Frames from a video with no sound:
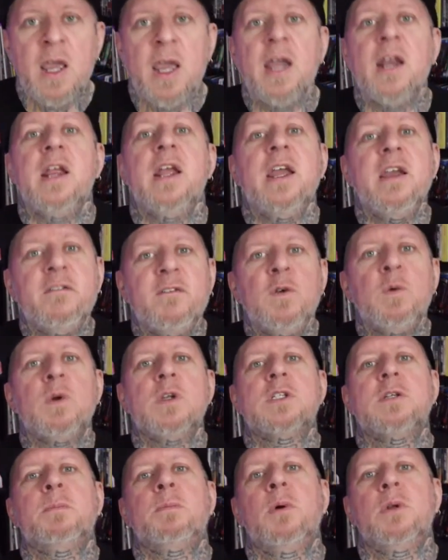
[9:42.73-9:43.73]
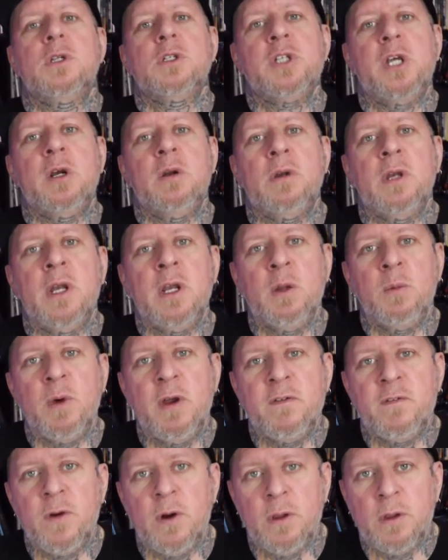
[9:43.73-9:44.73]
And if you want to support the channel in any
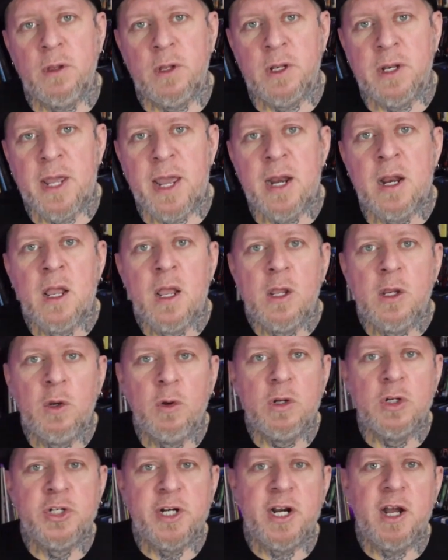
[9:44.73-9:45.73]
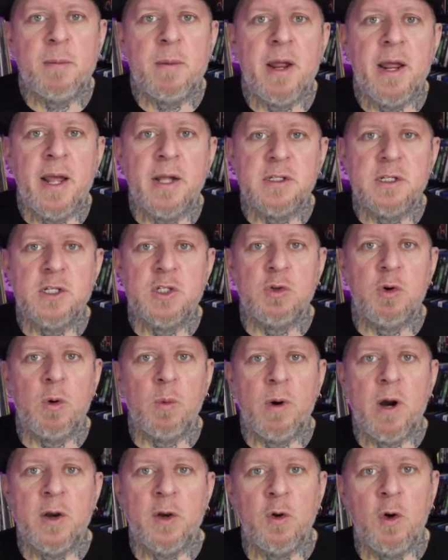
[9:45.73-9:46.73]
way further than that, you can check out my Etsy store
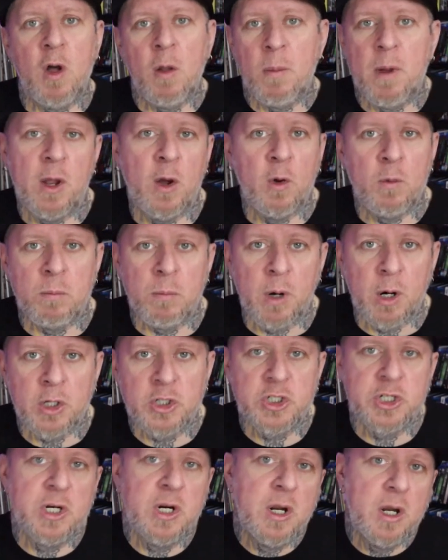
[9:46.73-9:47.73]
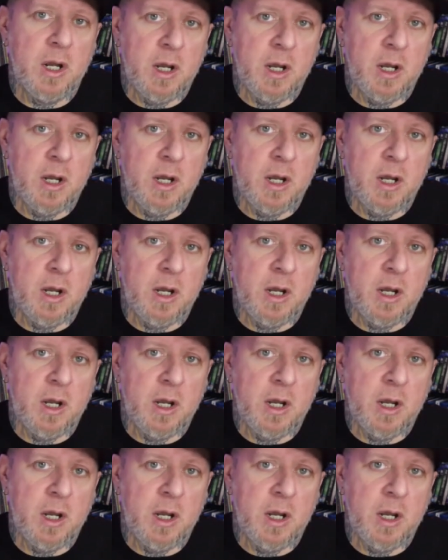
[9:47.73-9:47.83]
where I do all my own merch.